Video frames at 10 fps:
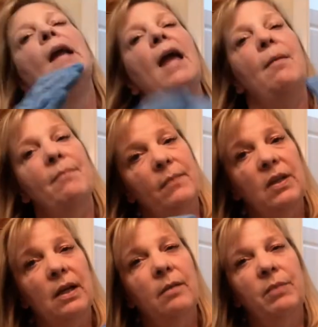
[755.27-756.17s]
and
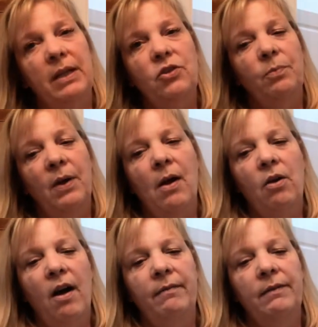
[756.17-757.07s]
the unbleached brown
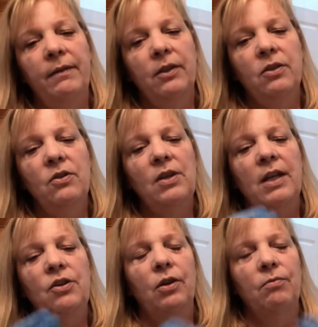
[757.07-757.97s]
coffee filters
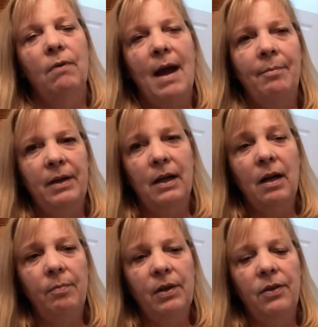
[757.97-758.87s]
and you could wrap in a
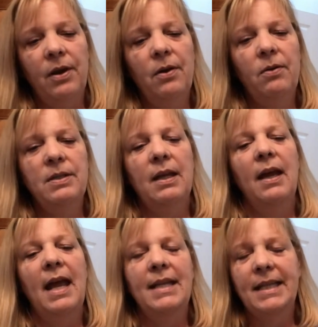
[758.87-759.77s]
couple of those
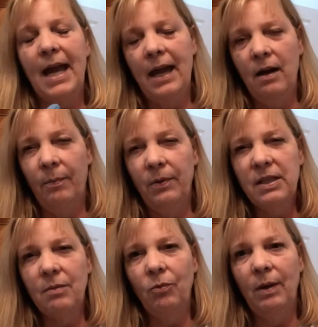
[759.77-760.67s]
and tie it up with
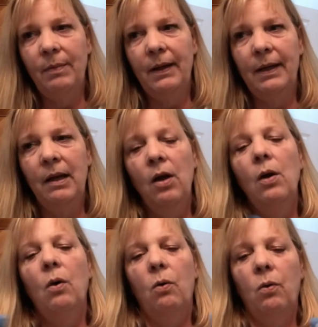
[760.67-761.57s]
some ribbon
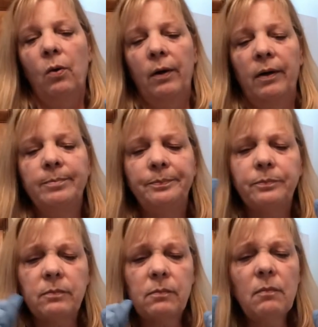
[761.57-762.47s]
or
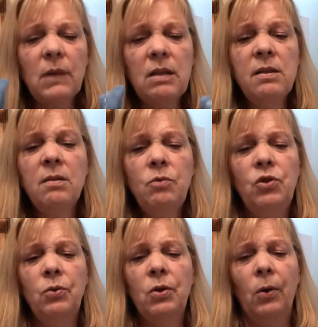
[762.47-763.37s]
some
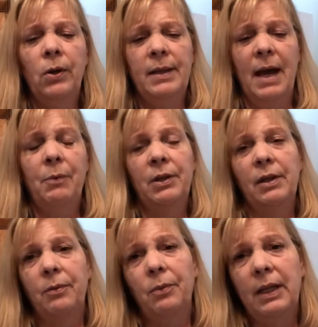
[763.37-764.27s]
jute cord and that would
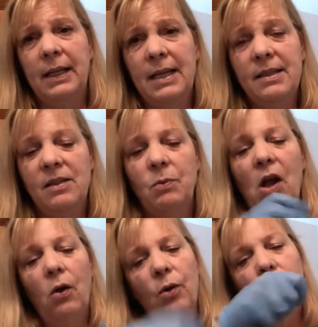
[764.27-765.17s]
look really nice as
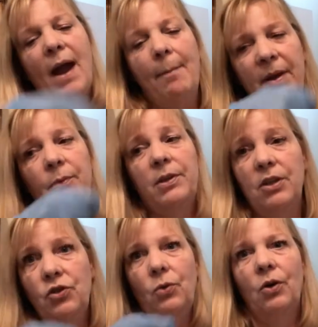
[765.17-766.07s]
well or wrap it with the
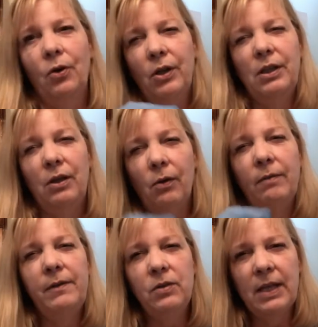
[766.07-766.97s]
jute cord you know a
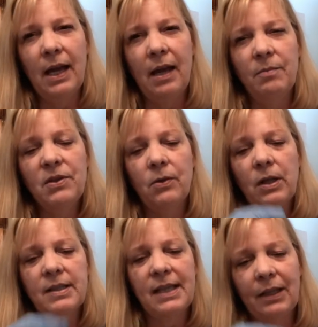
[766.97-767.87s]
few times so it
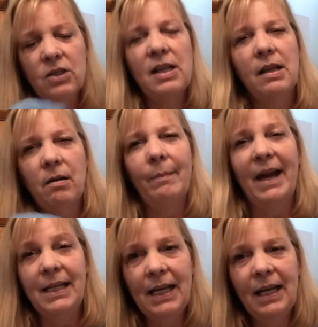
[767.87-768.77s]
looks like there's a little
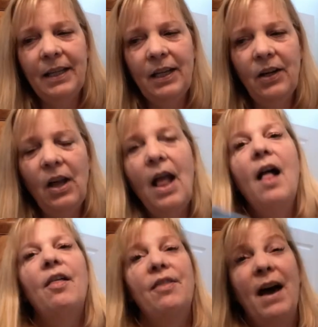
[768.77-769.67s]
binding on there
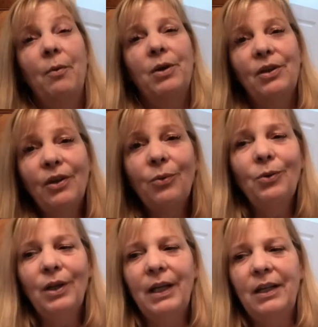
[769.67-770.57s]
that would look
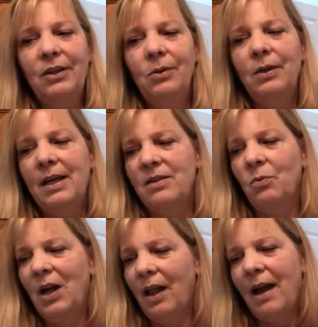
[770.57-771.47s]
really cute as
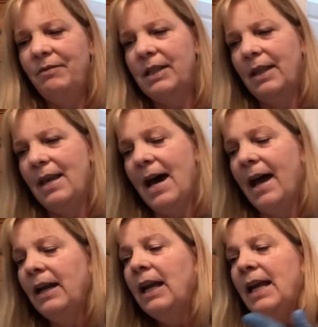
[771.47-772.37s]
well I've done
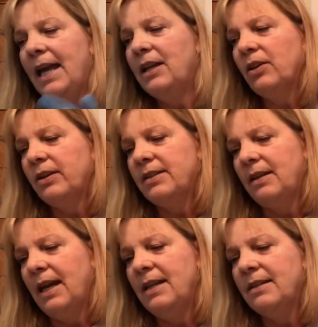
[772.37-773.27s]
that and it looks
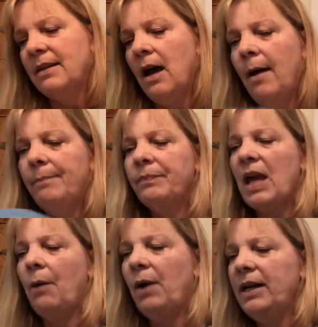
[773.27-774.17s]
nice um,
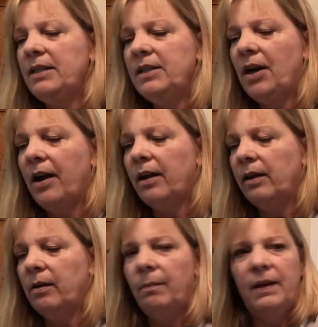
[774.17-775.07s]
I wanted to talk a
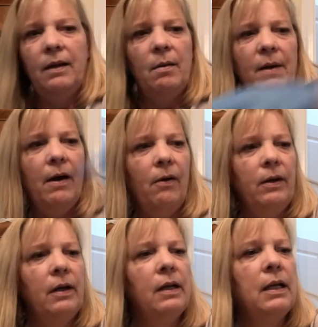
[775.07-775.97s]
little bit about